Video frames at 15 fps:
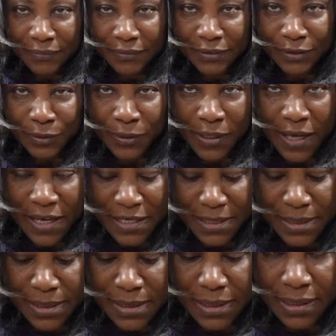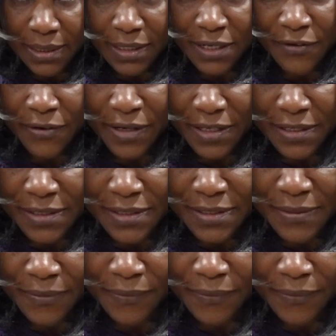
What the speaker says: So guys, here it is.